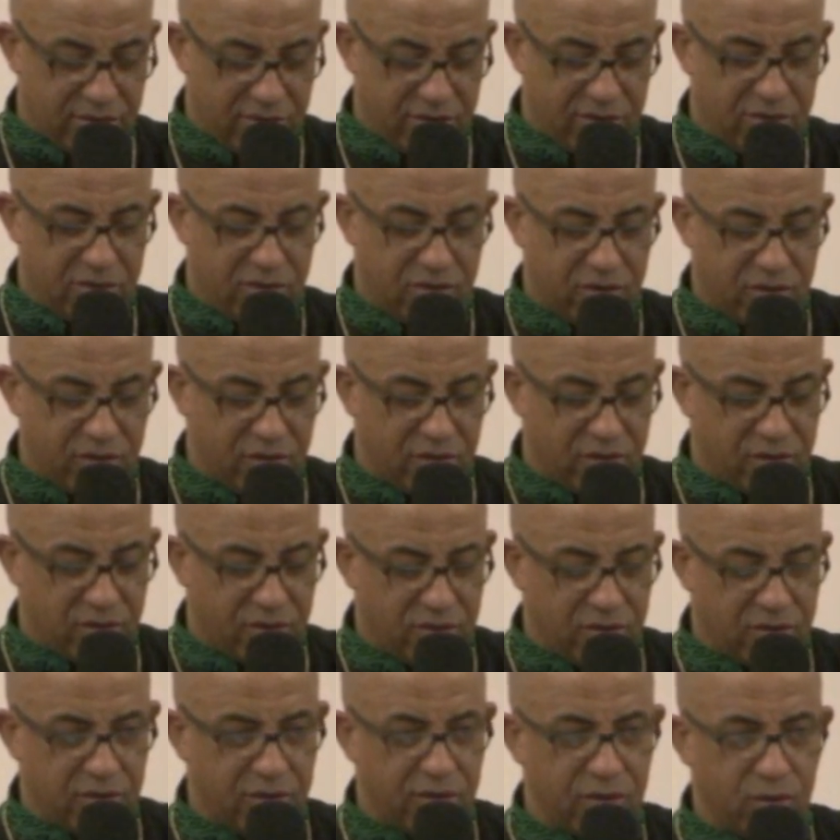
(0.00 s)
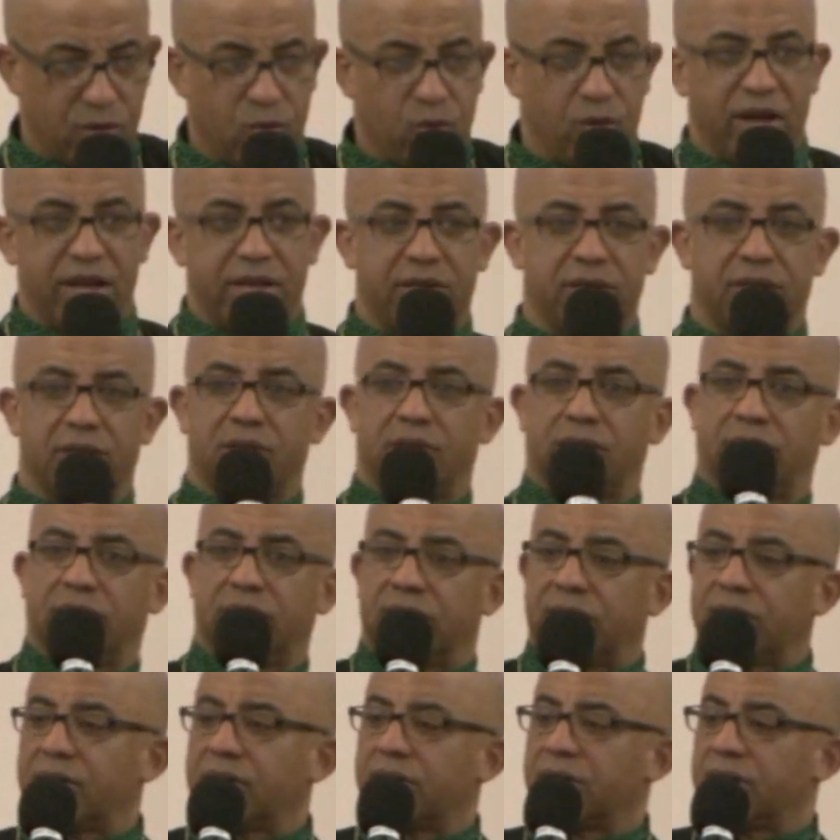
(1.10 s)
Oh, you're good. What?
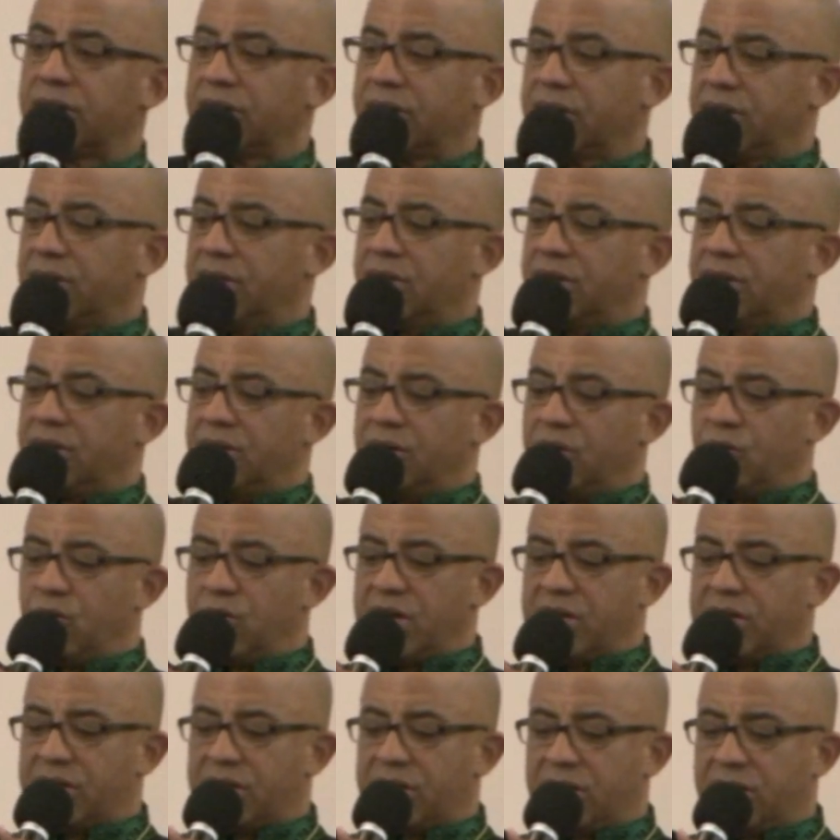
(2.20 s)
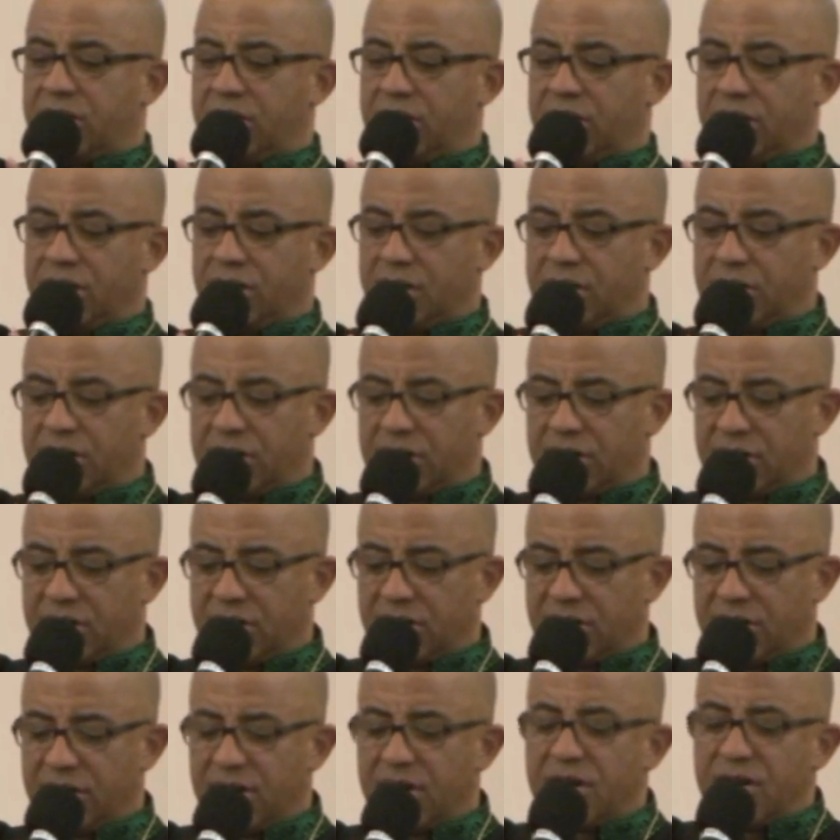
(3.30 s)
What?
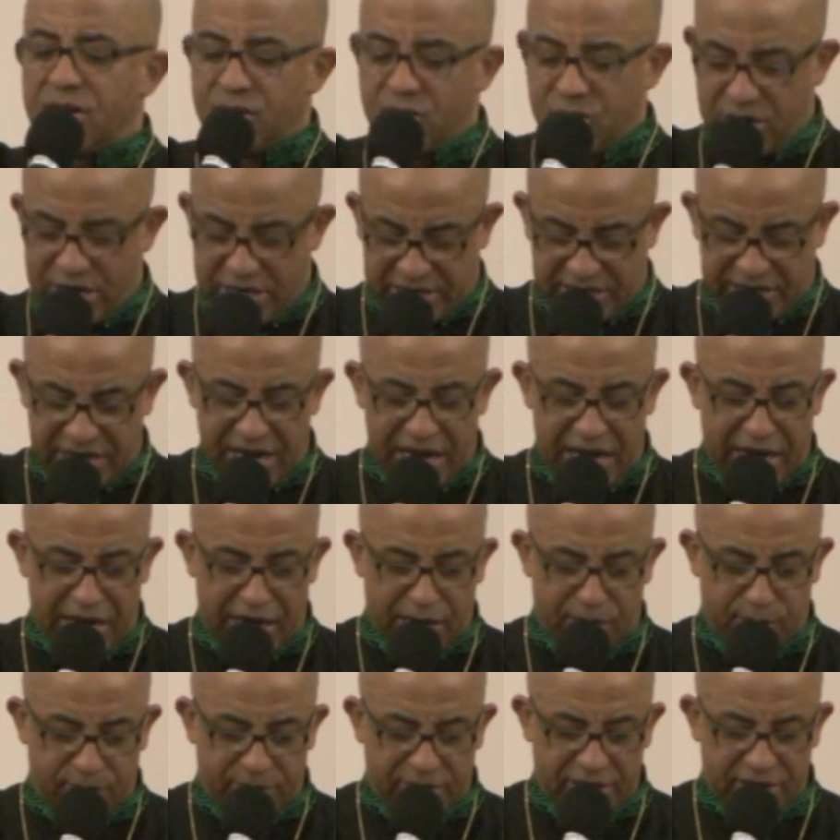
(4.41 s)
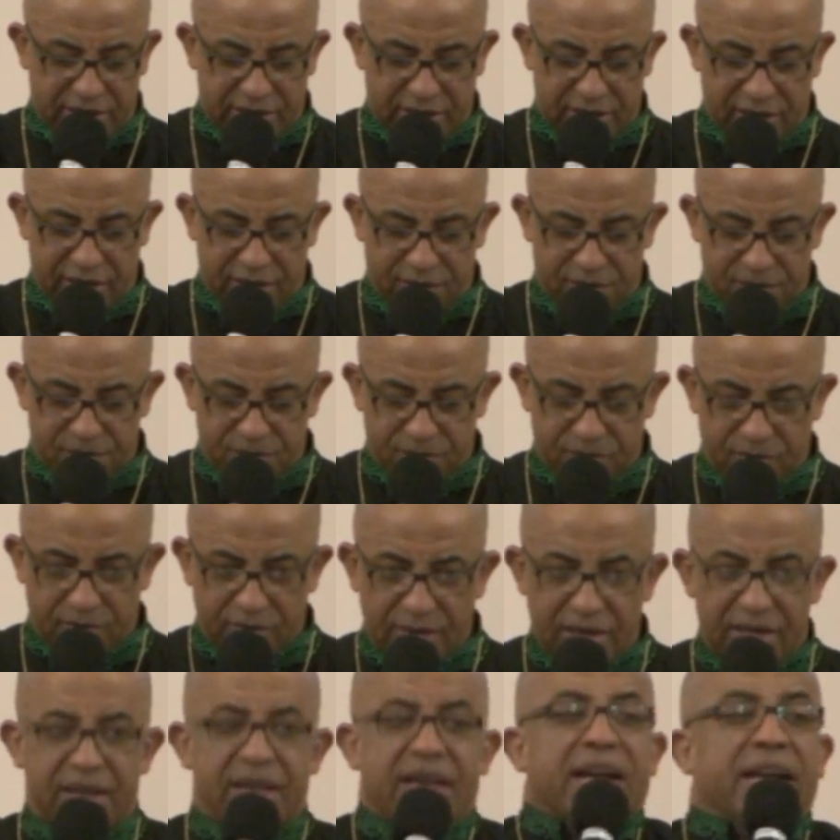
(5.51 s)
What time is it?
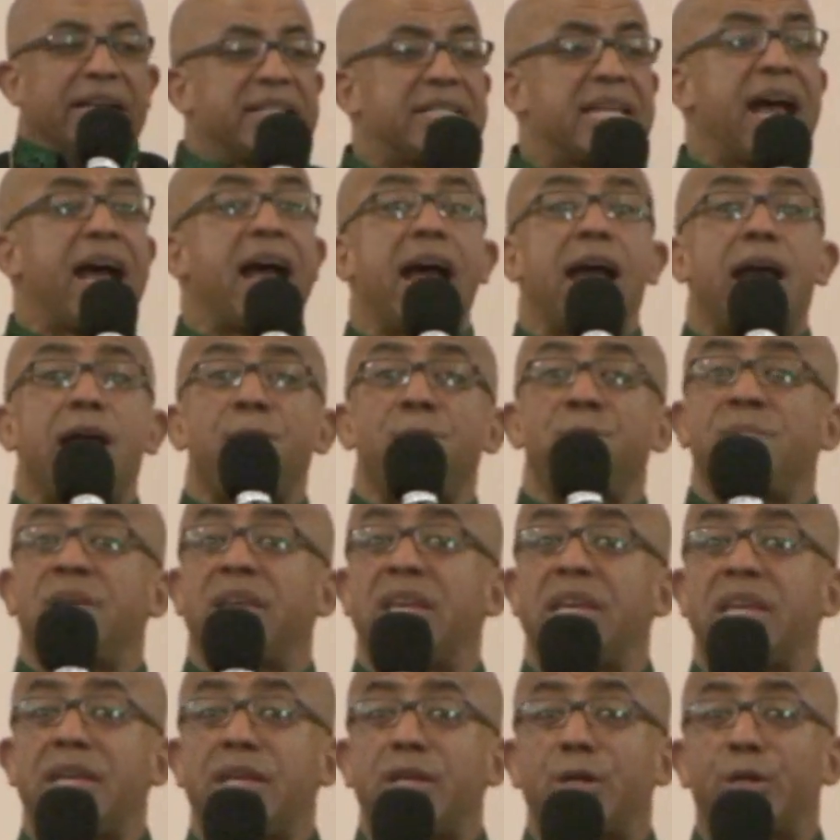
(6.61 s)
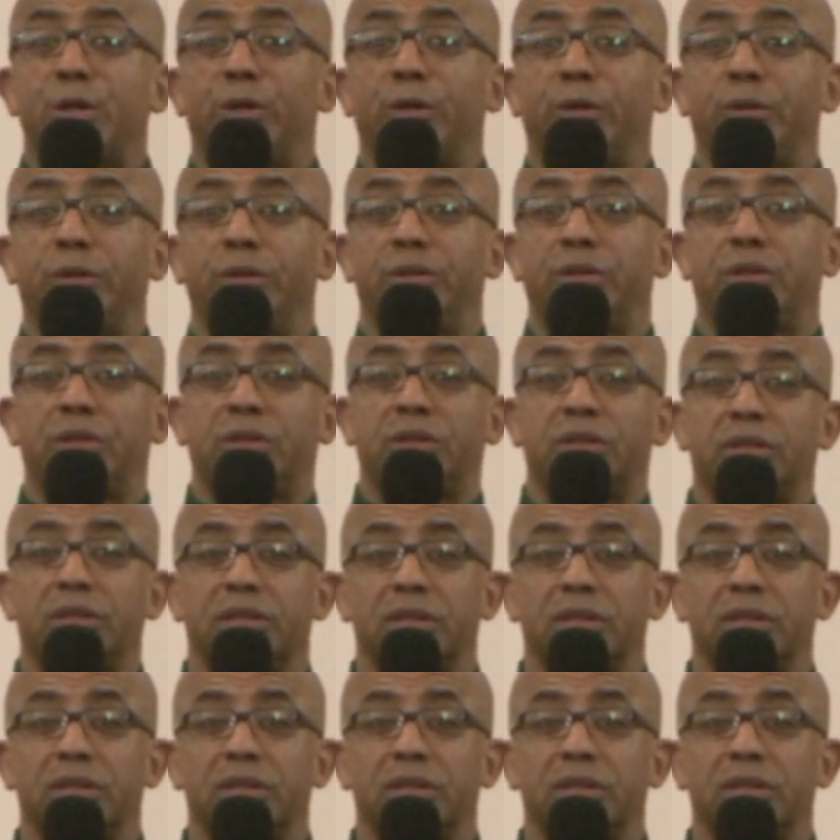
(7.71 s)
Time heals.